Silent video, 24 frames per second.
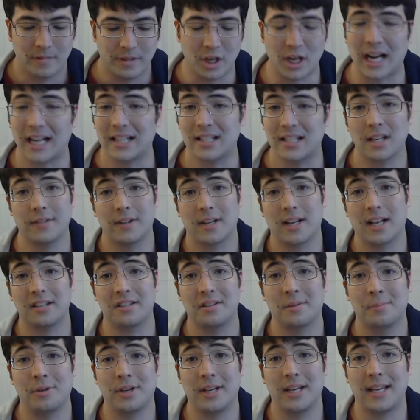you guys have an
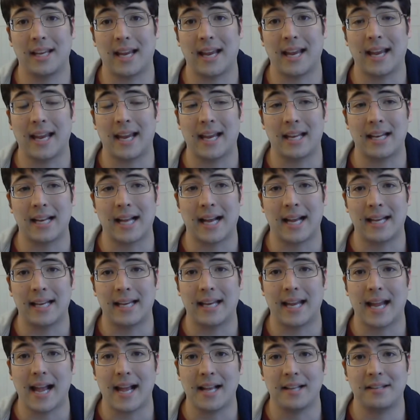awesome week, and I
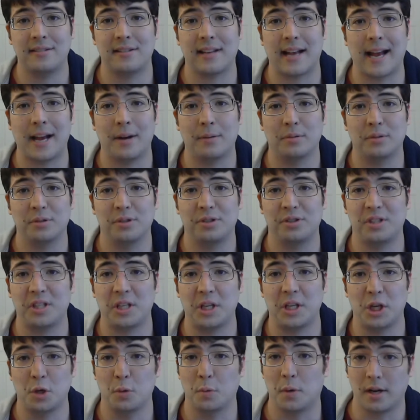guess I will
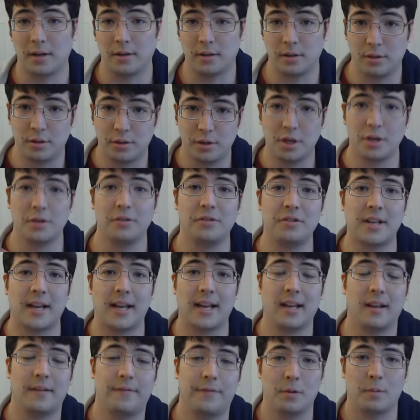see you on
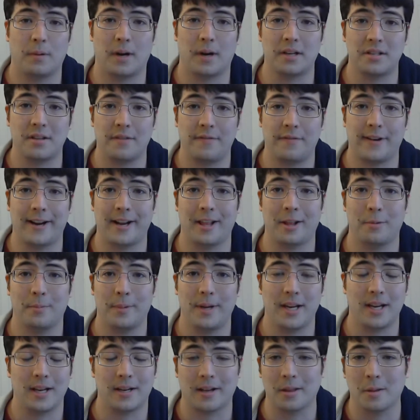Tuesday if you watch the fight of the
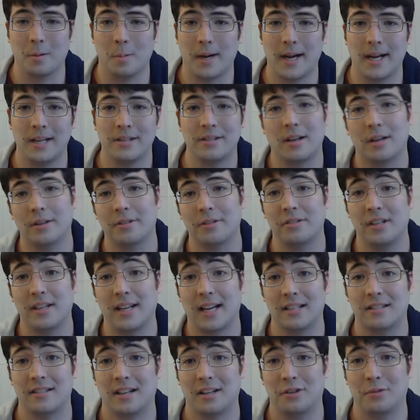week, and otherwise, I'll see you
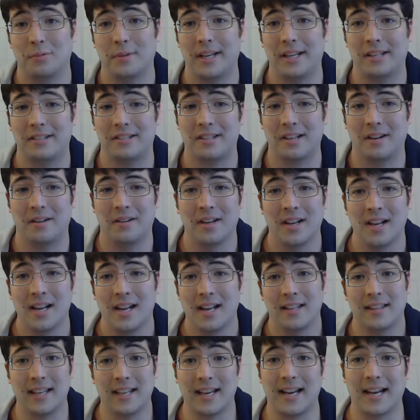guys next week. So
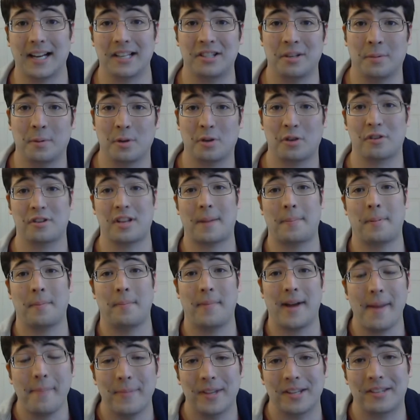thank you guys so much for stopping
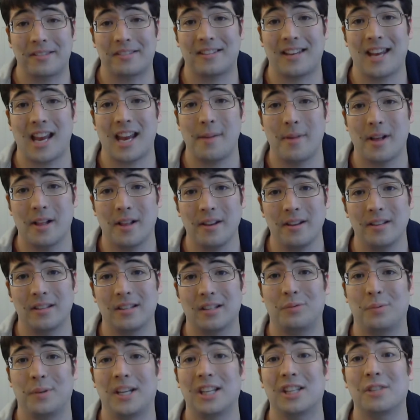by. This is Kay Miller, and
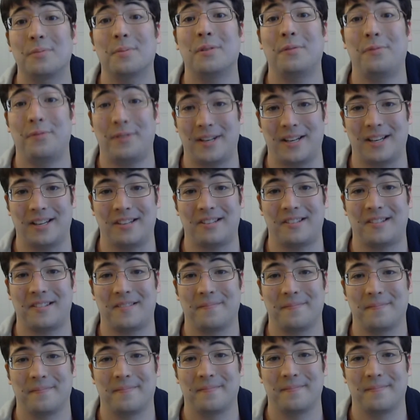this week has been finished.